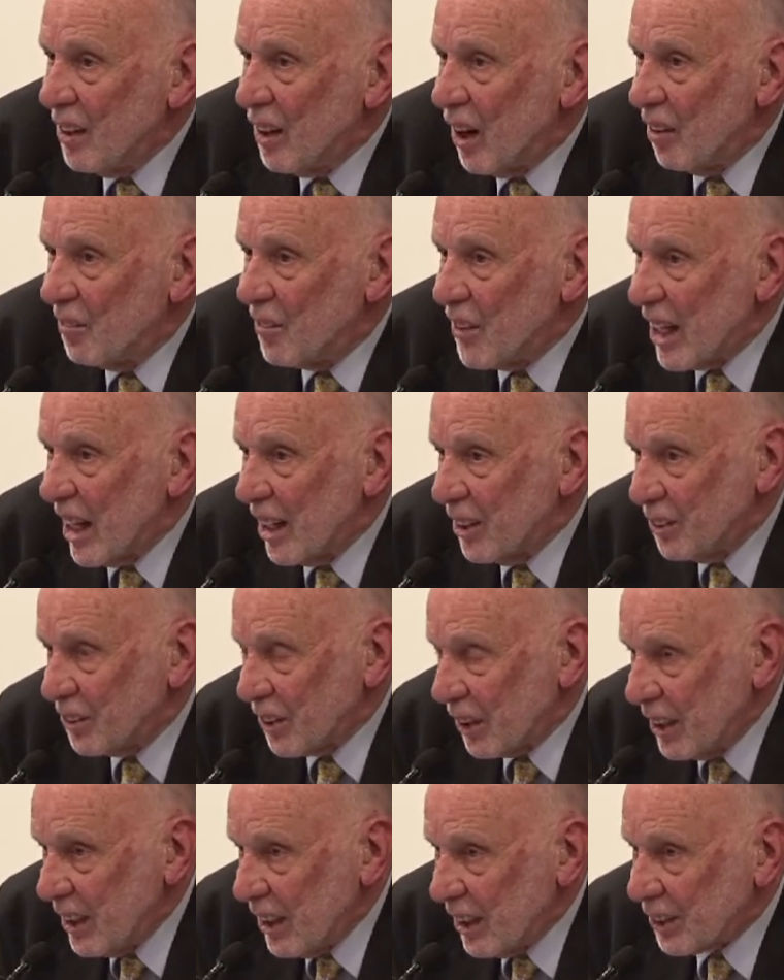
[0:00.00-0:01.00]
of the
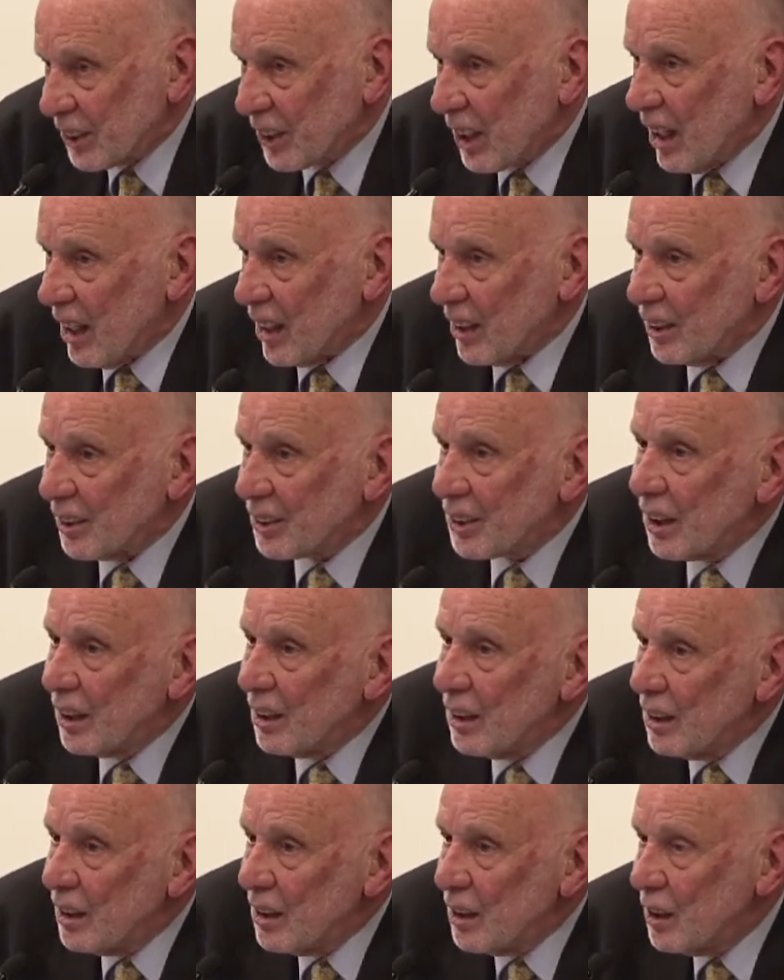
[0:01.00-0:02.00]
engineers case.
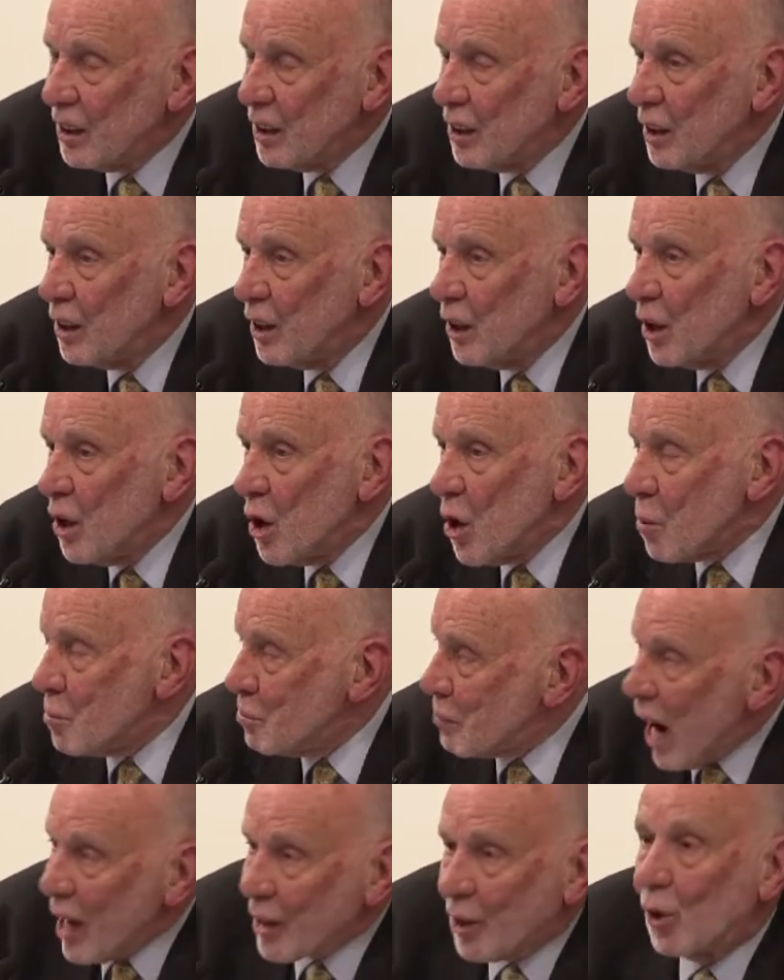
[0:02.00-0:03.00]

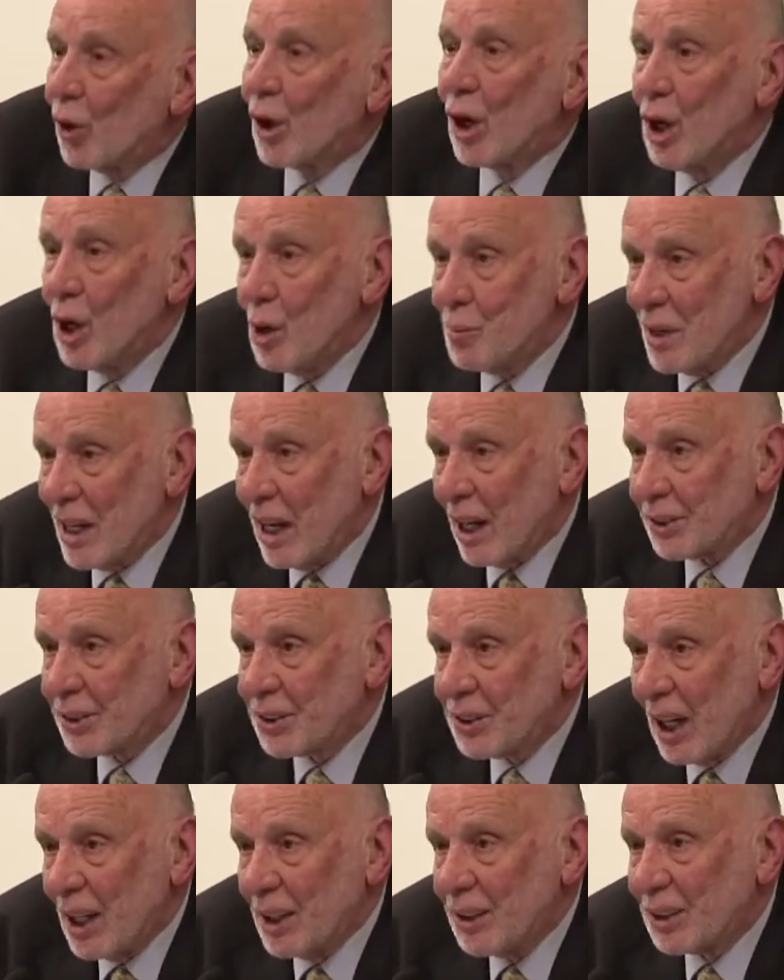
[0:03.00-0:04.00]
Michael Kirby, as
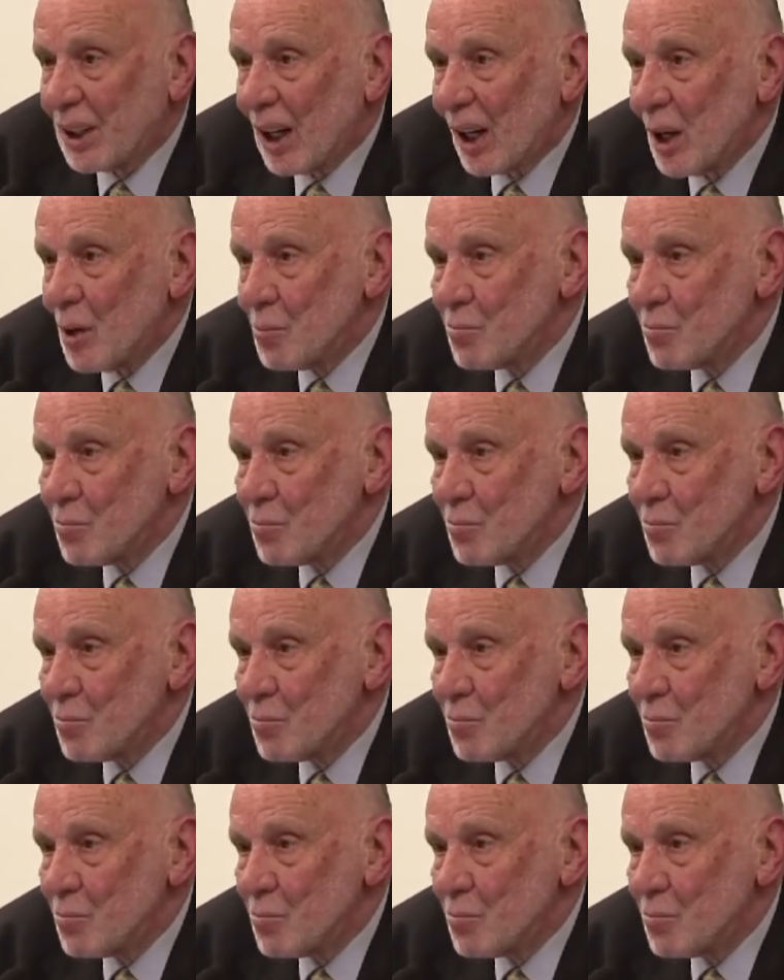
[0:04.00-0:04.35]
Chancellor,